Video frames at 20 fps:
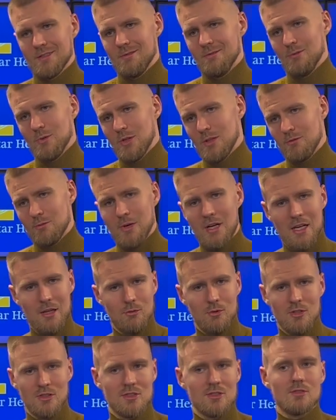when Brad
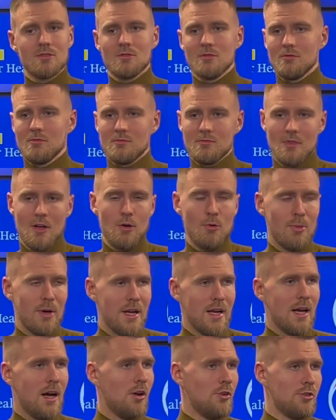wants everybody
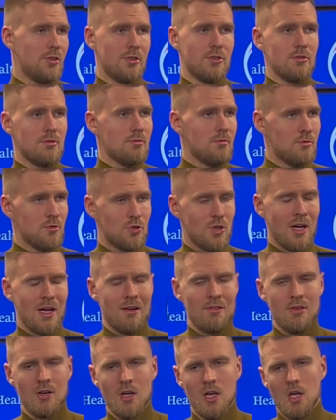out and
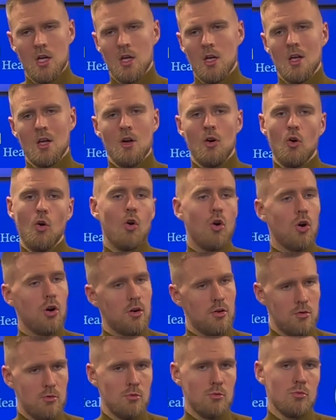drive,
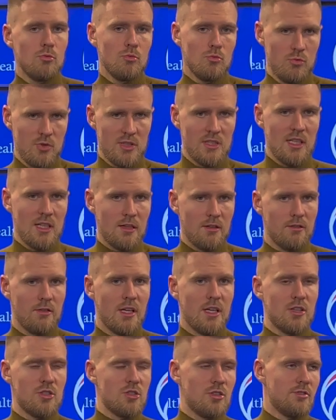or we take
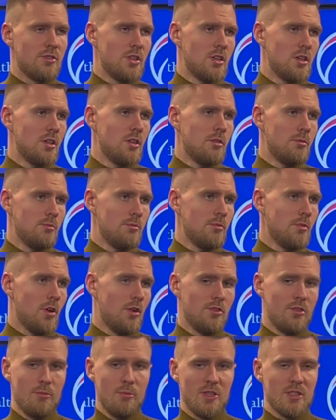advantage of the of
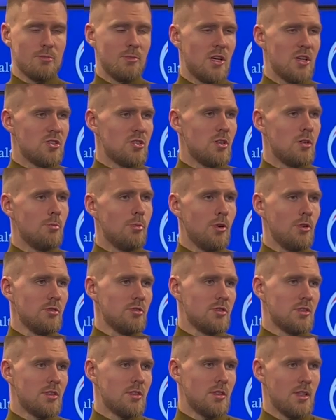the mismatch in the post
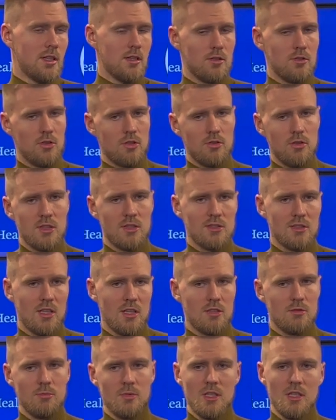and, and throw it inside
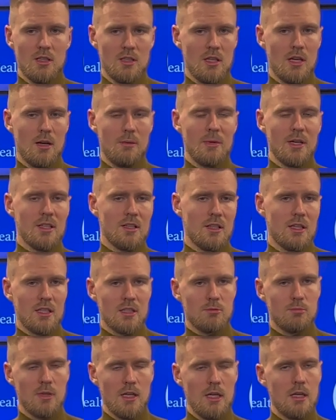to me, and then I make the
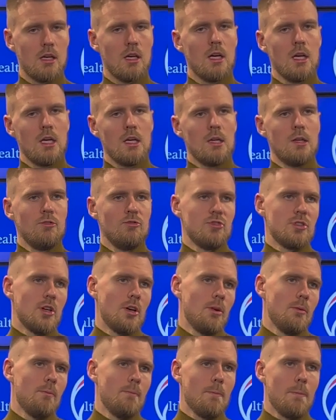next play. So,
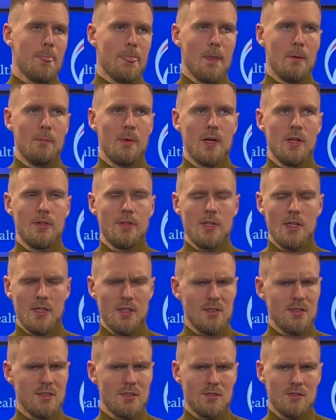but yeah,
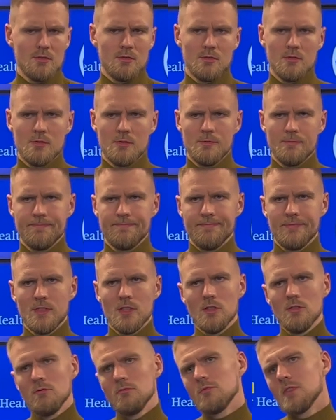it's
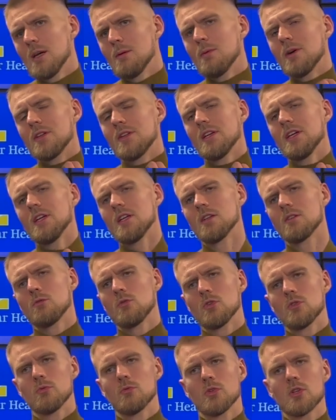day by day, and
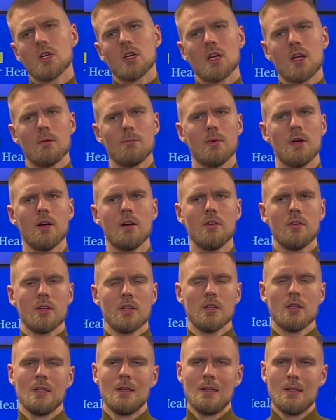we're, we're gonna get better. And
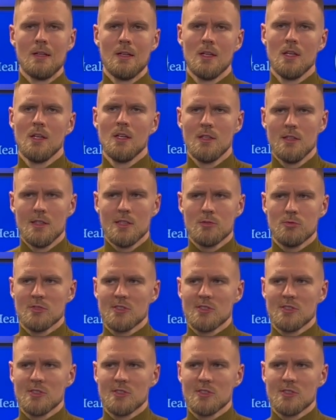this one